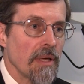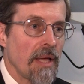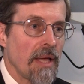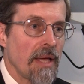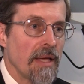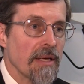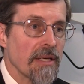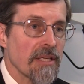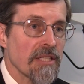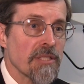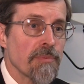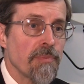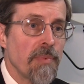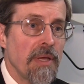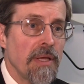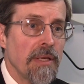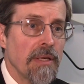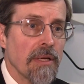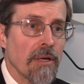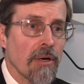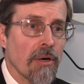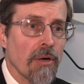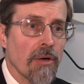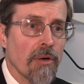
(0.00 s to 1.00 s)
and
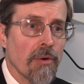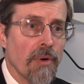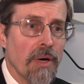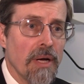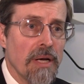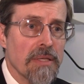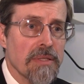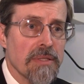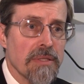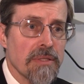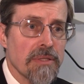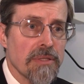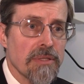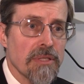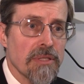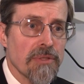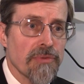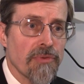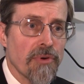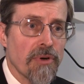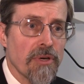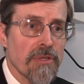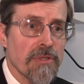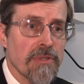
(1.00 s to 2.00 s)
expanding our horizons as
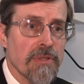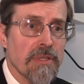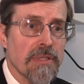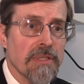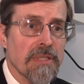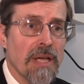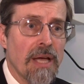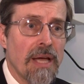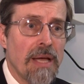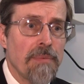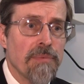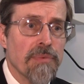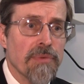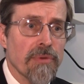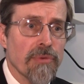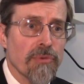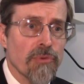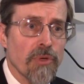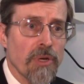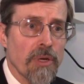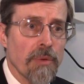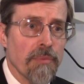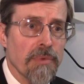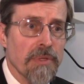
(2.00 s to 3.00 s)
far as the types of
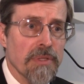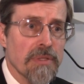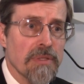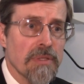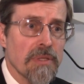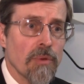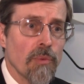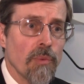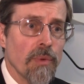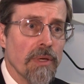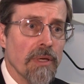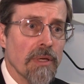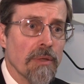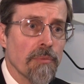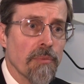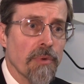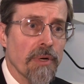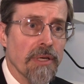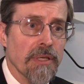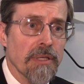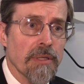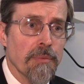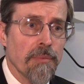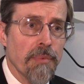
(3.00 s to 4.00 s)
treatments that we can
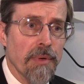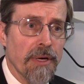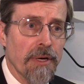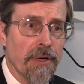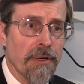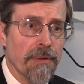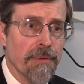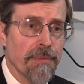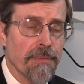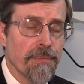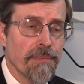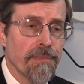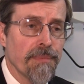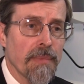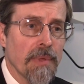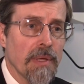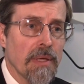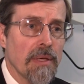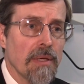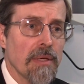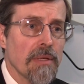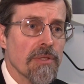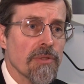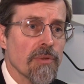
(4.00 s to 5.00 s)
bring to bear.
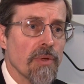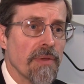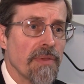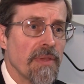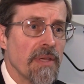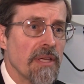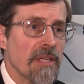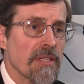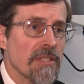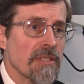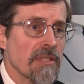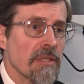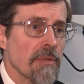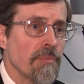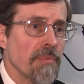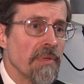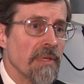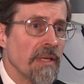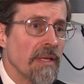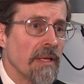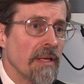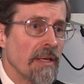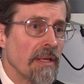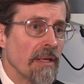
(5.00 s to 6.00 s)
So I think it's the
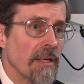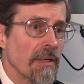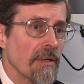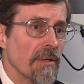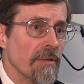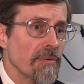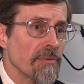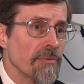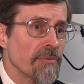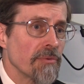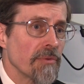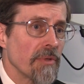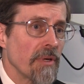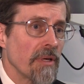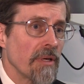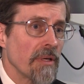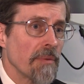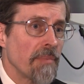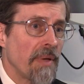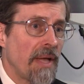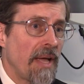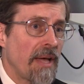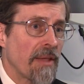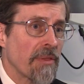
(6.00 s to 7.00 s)
beginning of a
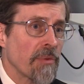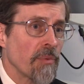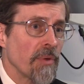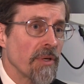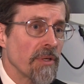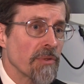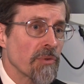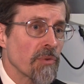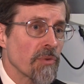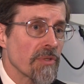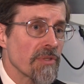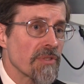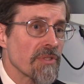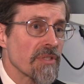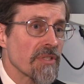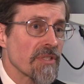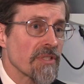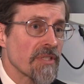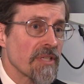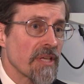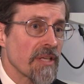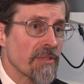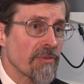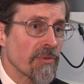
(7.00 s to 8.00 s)
pathway towards
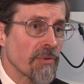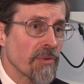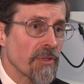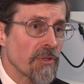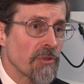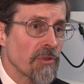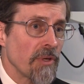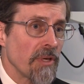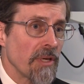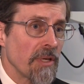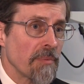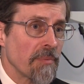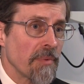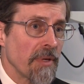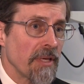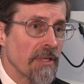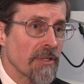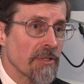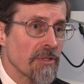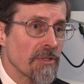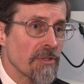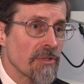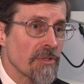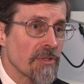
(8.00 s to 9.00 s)
successfully treating
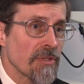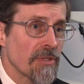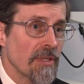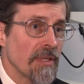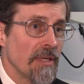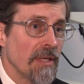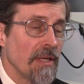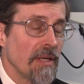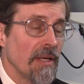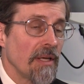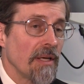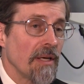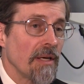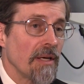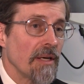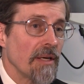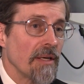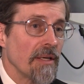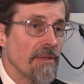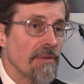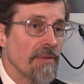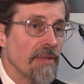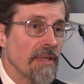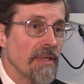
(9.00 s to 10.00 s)
patients
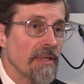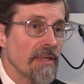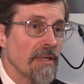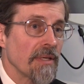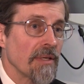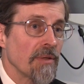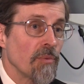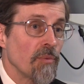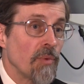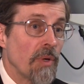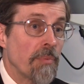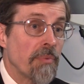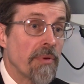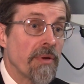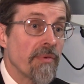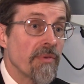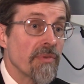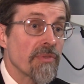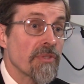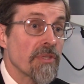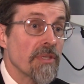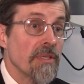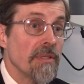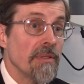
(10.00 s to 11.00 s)
that we
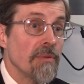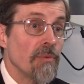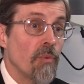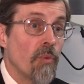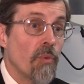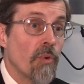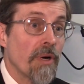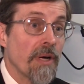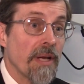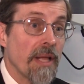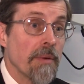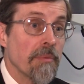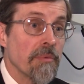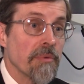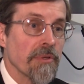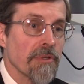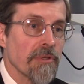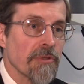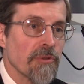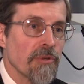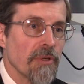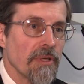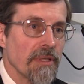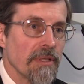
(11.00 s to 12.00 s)
previously weren't able
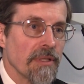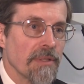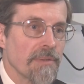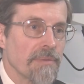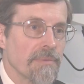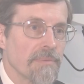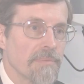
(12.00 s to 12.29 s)
to treat.